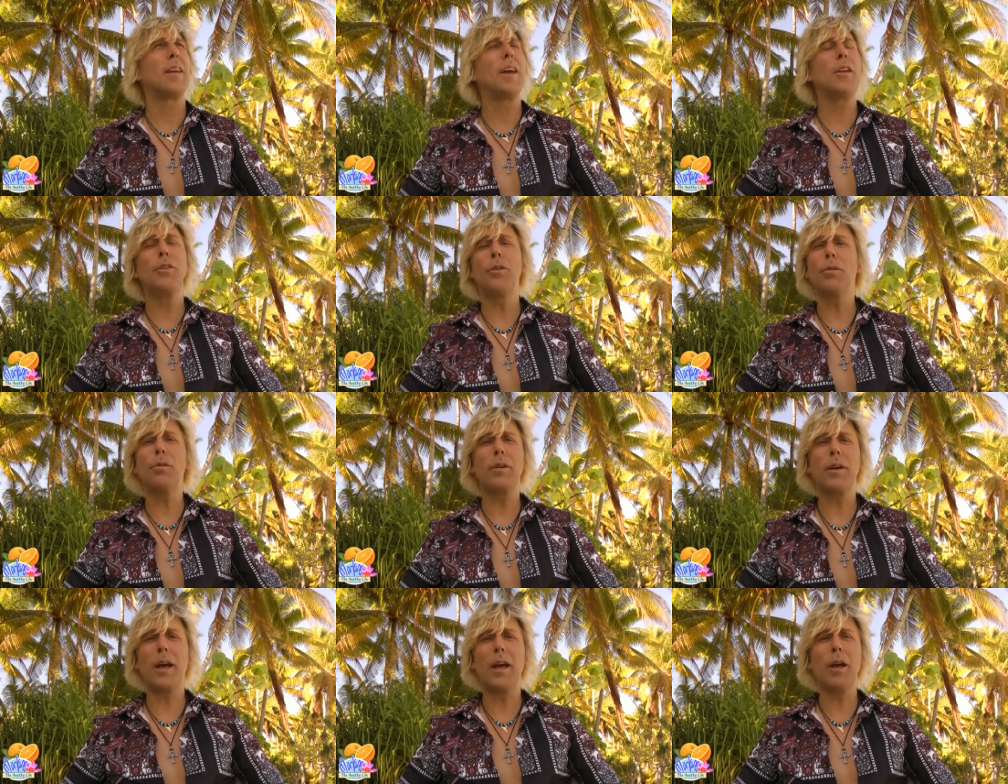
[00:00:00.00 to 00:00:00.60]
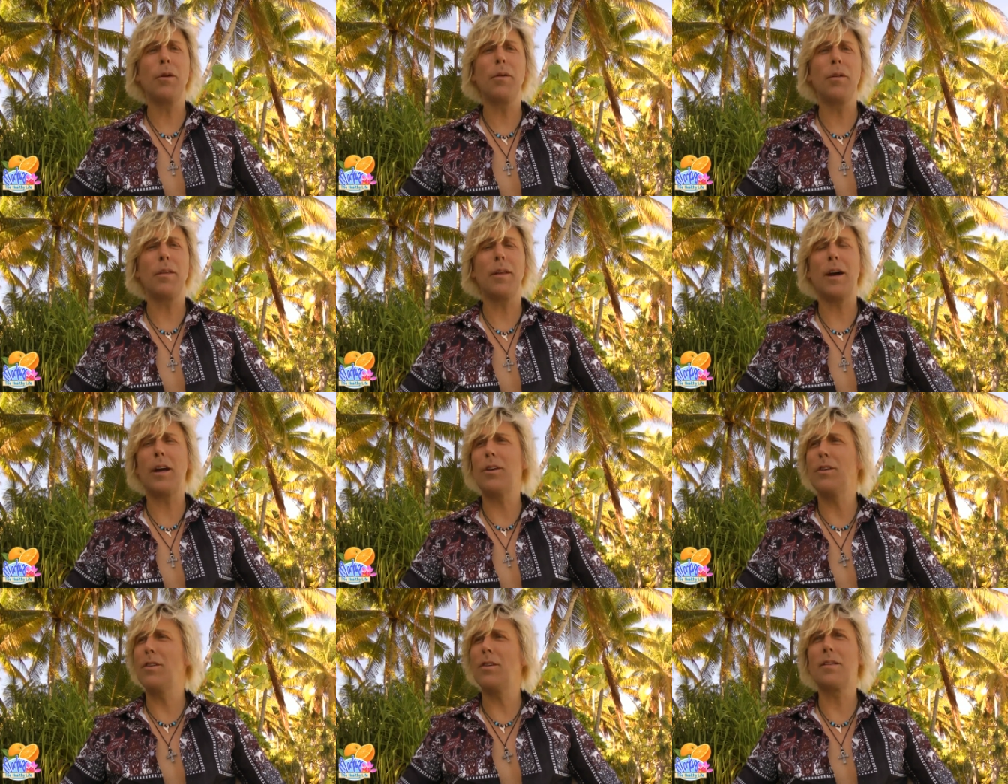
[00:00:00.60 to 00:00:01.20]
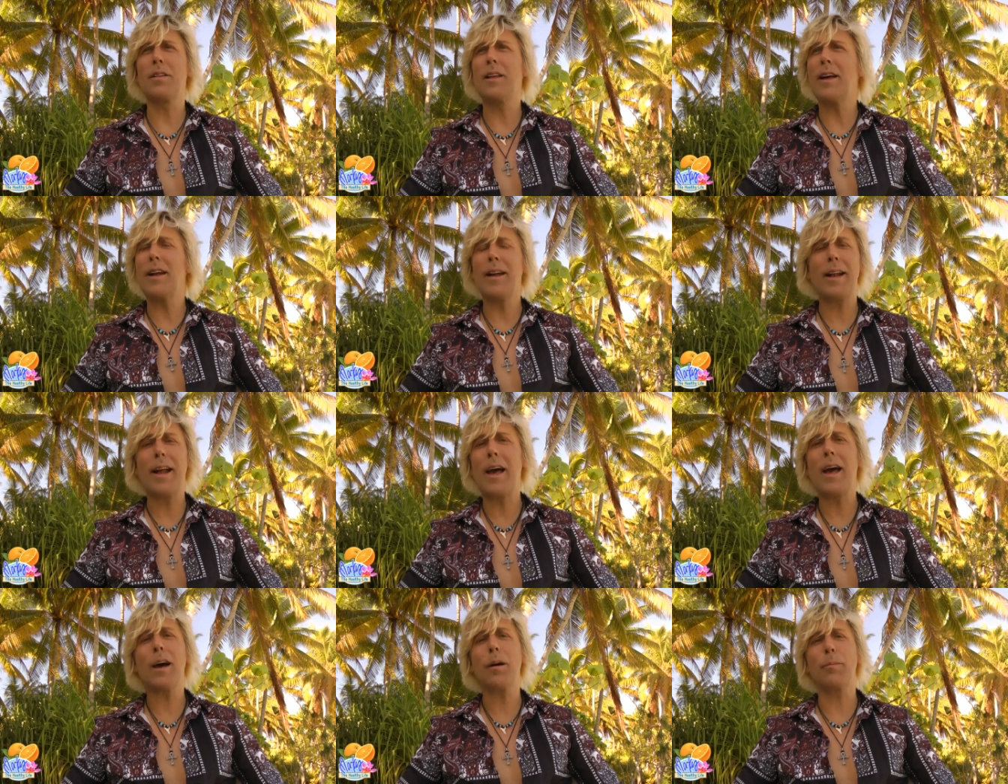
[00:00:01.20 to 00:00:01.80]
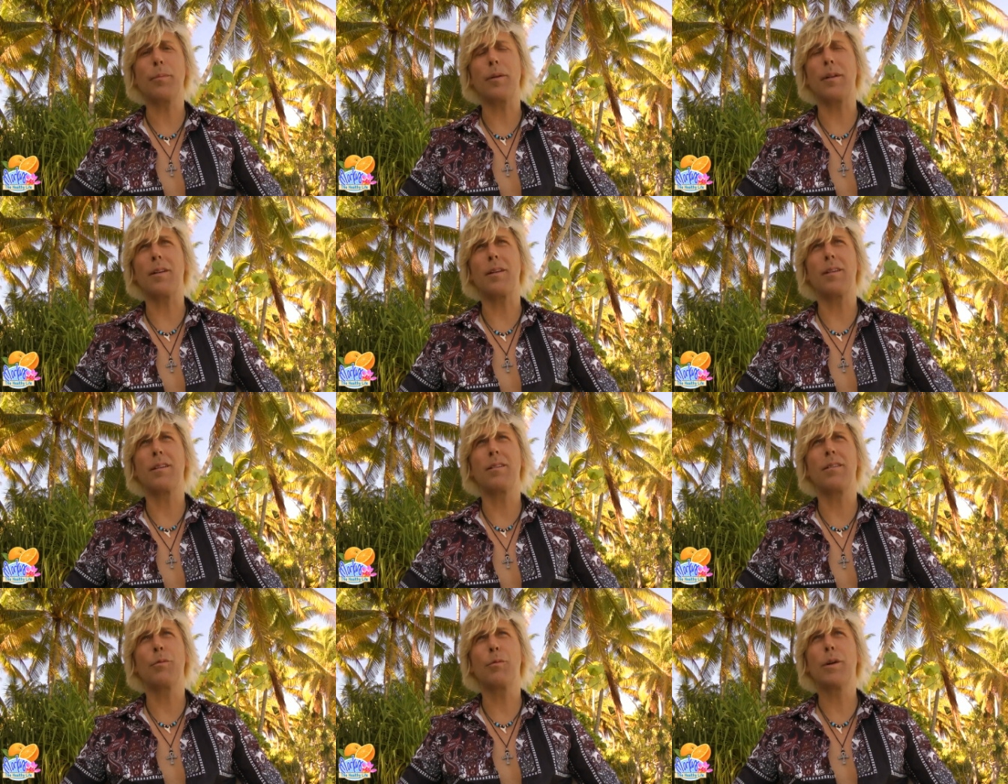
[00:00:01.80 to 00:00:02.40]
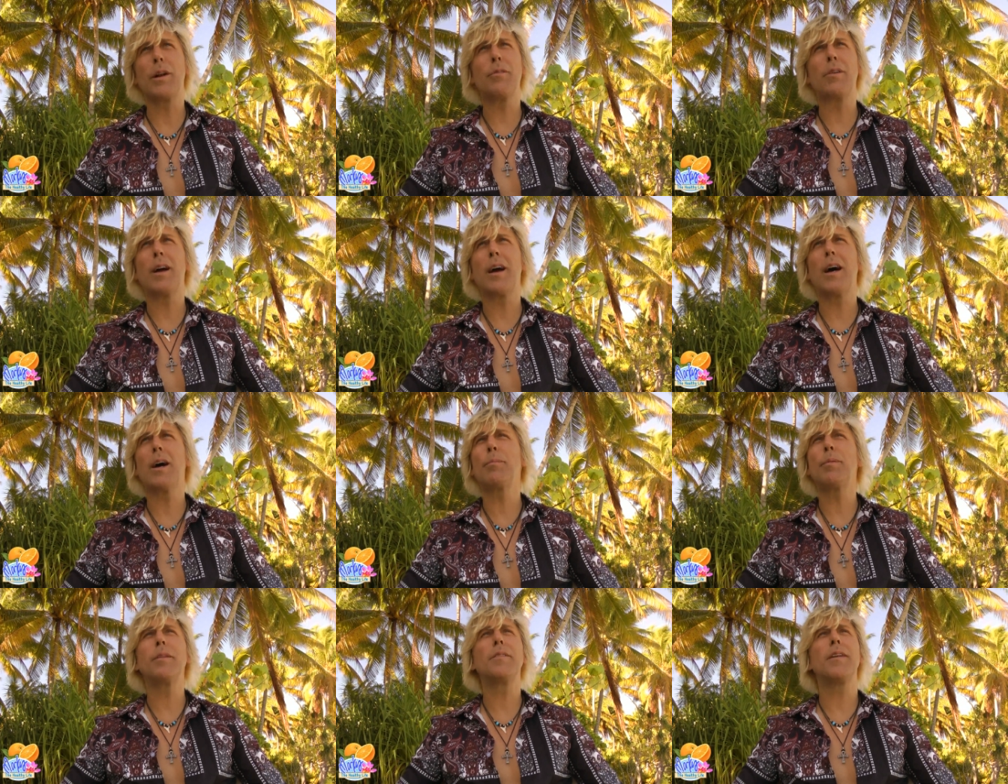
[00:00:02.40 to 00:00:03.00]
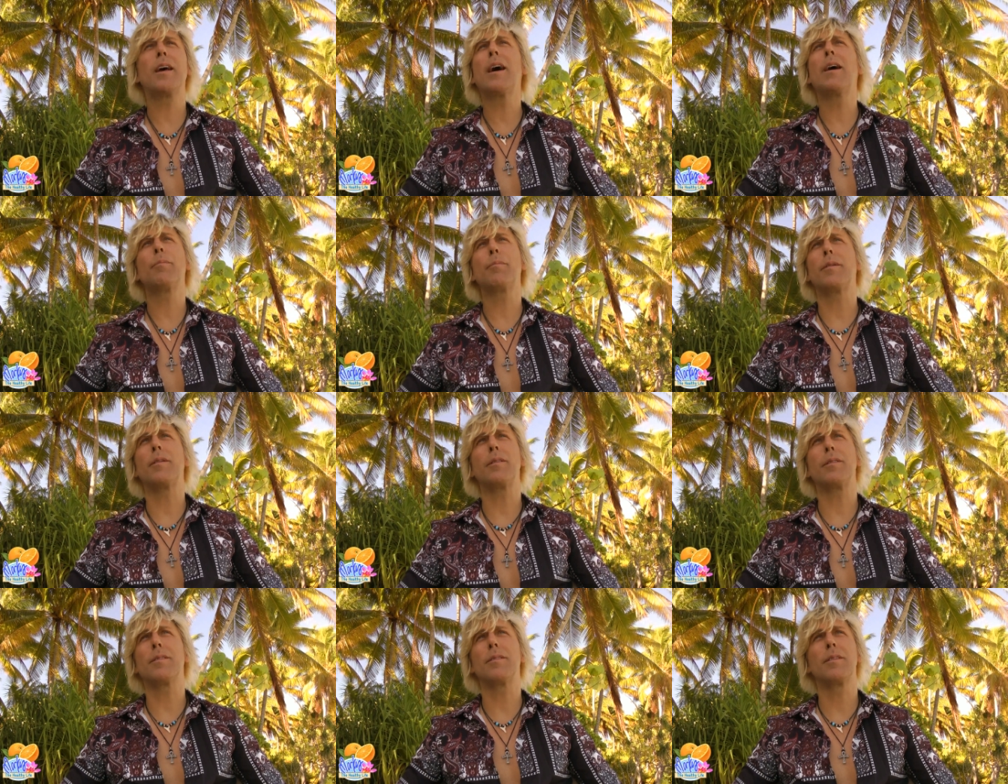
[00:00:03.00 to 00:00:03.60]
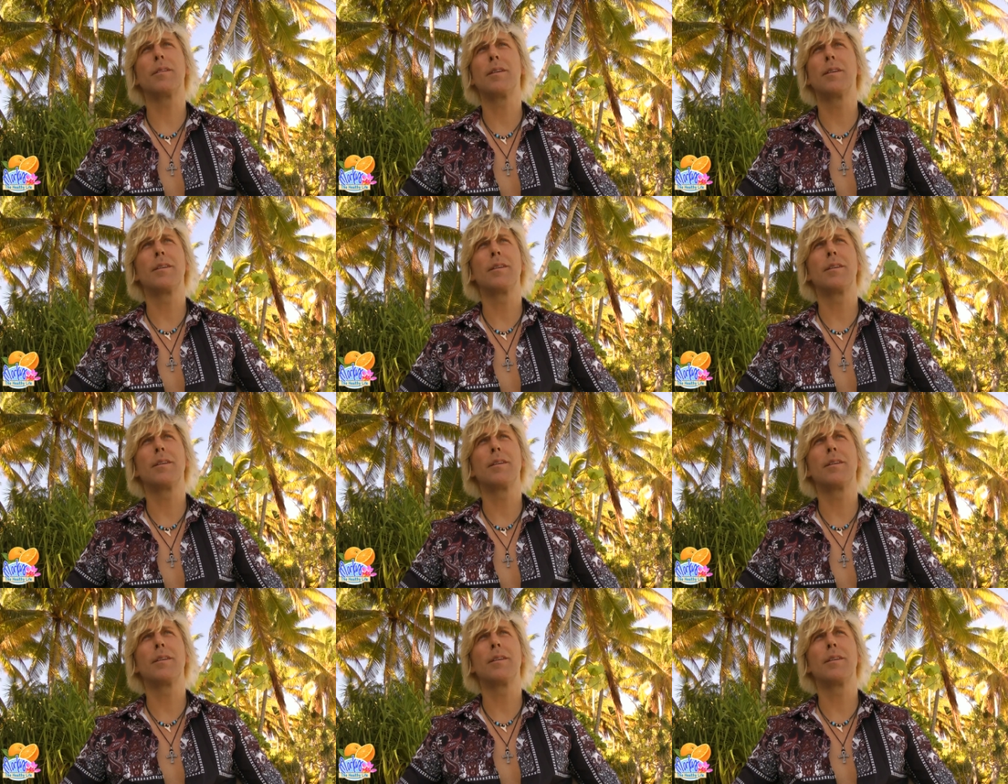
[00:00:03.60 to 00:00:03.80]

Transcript: And you're okay with that. You just let it happen. Whatever happens, happens.